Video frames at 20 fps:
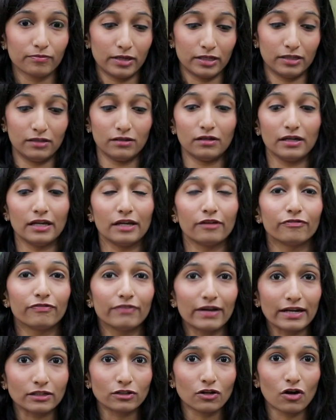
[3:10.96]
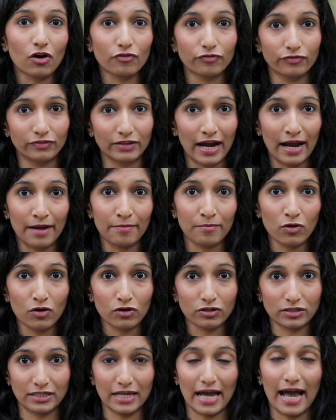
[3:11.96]
but the effect of
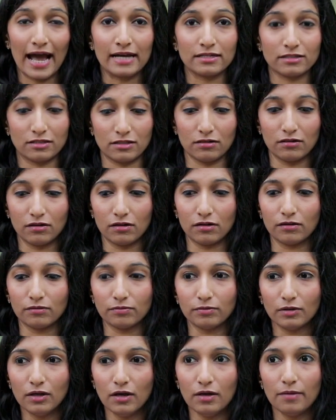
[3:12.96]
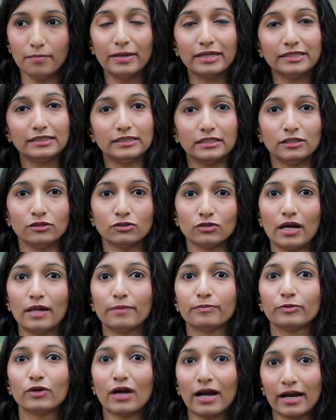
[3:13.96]
Diamox as a medicine to
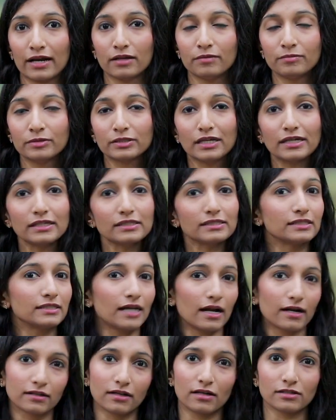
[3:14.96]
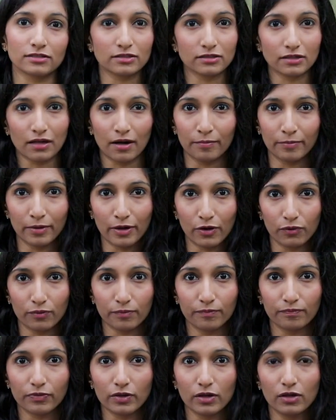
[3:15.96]
help you acclimatize, that doesn't come down.
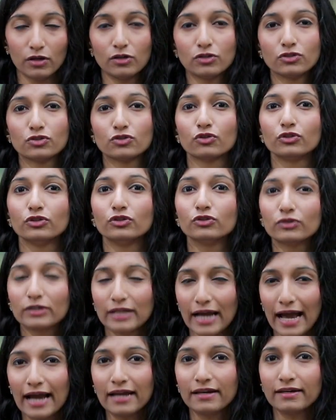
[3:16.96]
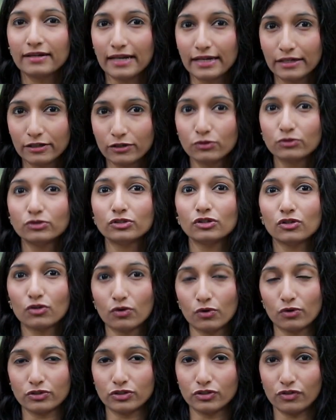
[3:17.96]
So you can reduce your
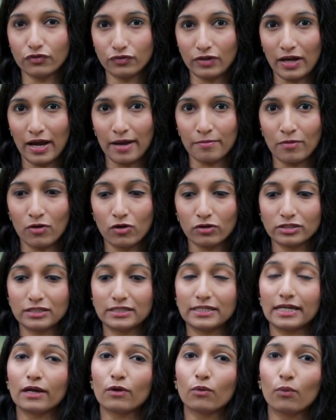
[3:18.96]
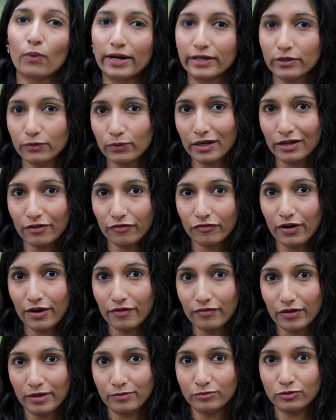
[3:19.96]
course of Diamox, take one hundred
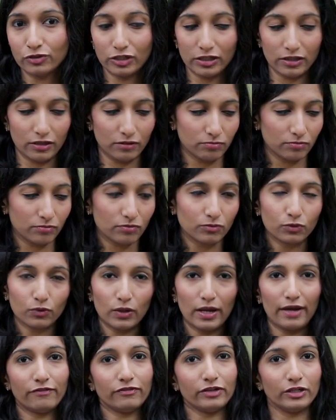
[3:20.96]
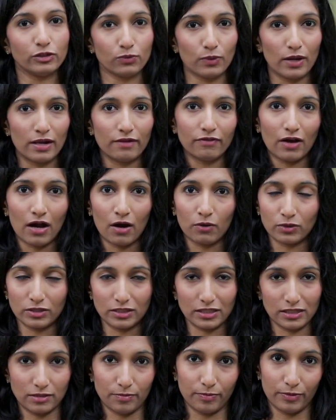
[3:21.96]
twenty-five milligrams every twelve
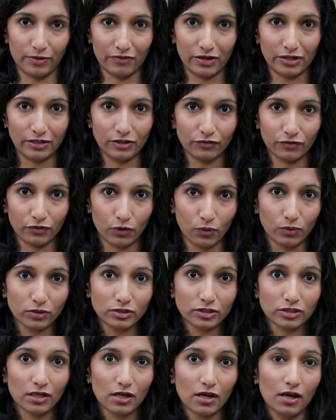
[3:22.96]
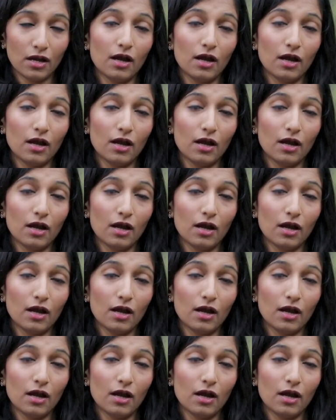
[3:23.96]
hours as a preventive course,